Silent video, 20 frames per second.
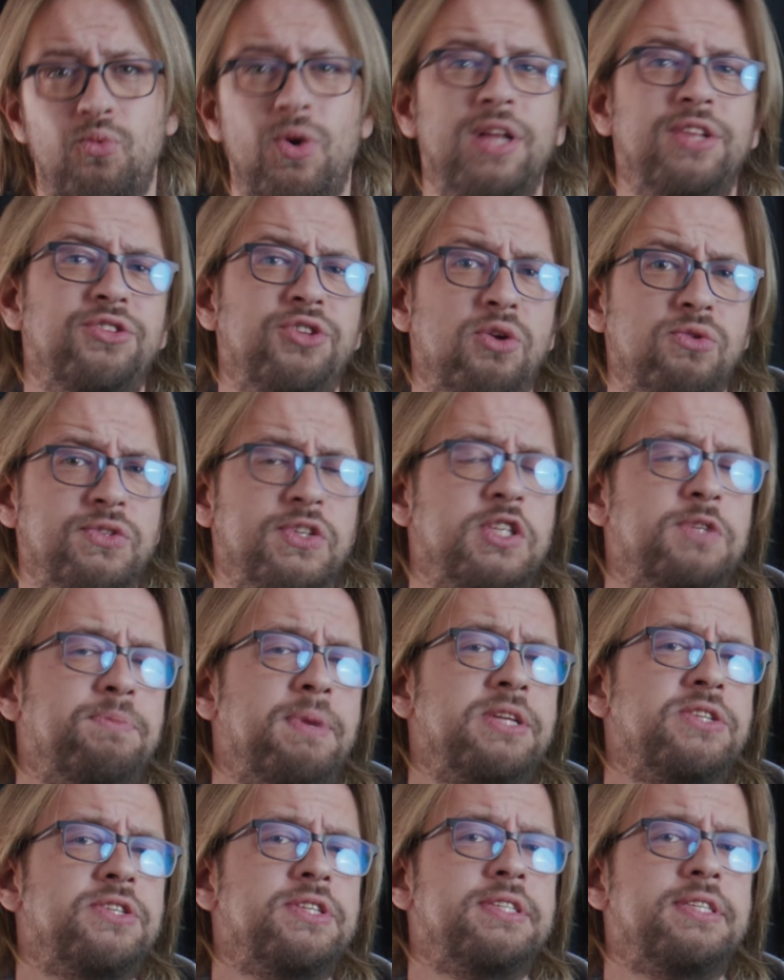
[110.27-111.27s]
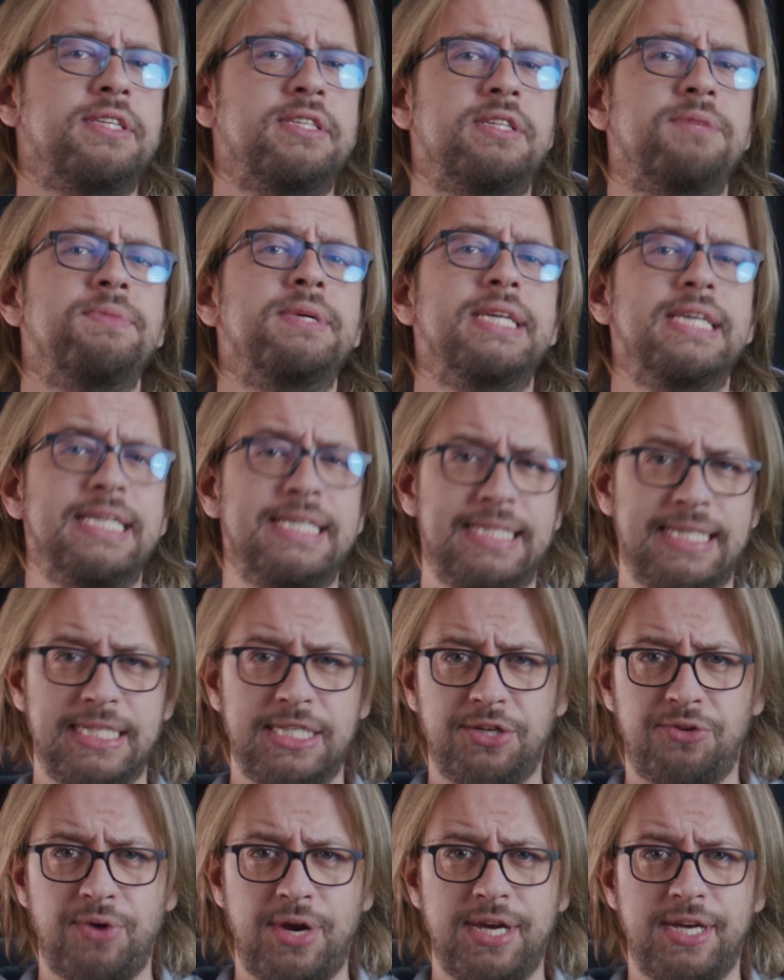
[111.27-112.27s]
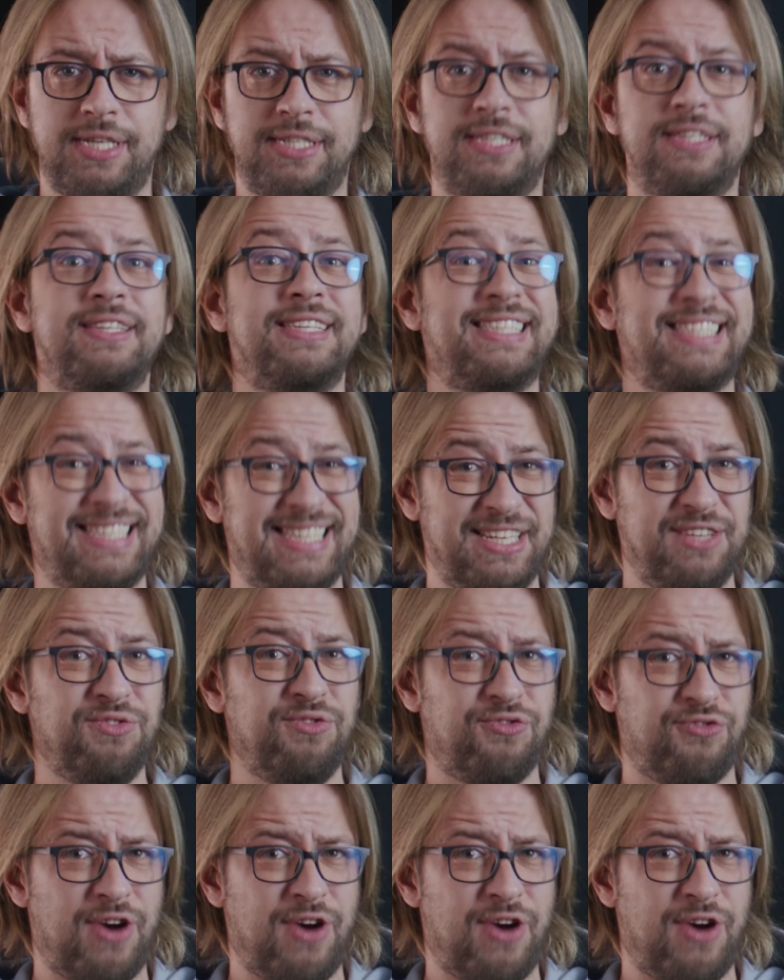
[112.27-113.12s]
While no suspension system is integrated into the steel